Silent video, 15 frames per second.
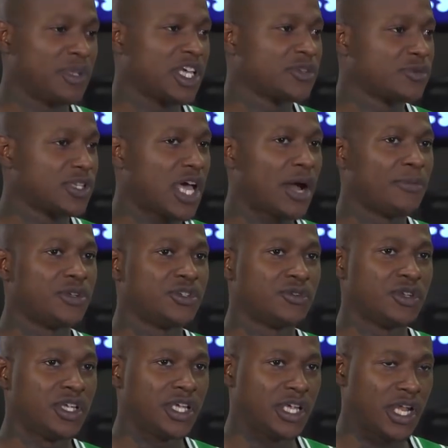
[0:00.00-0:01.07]
blessed with the
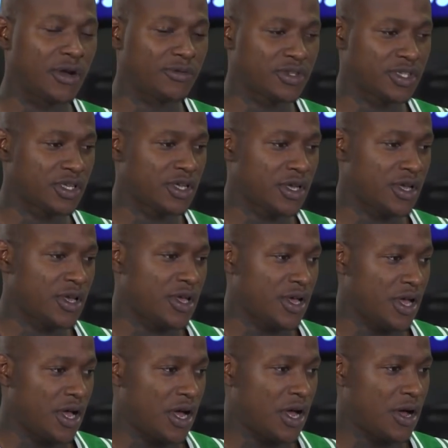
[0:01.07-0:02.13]
opportunity, and I was
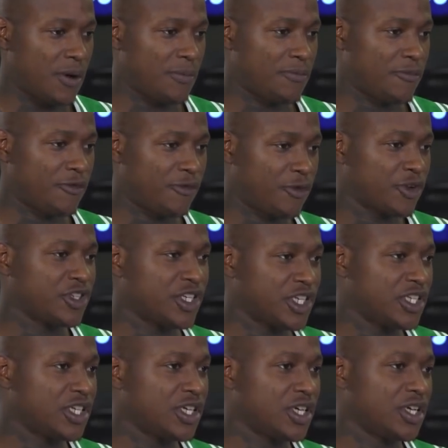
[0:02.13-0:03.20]

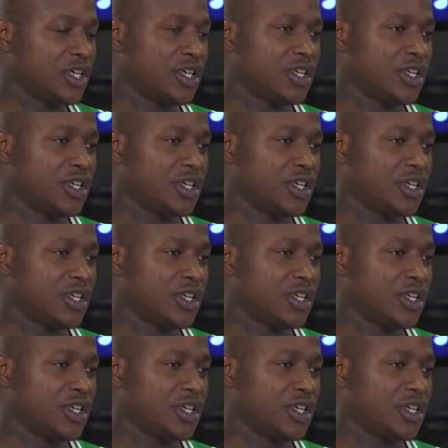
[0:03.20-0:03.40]
fortunate to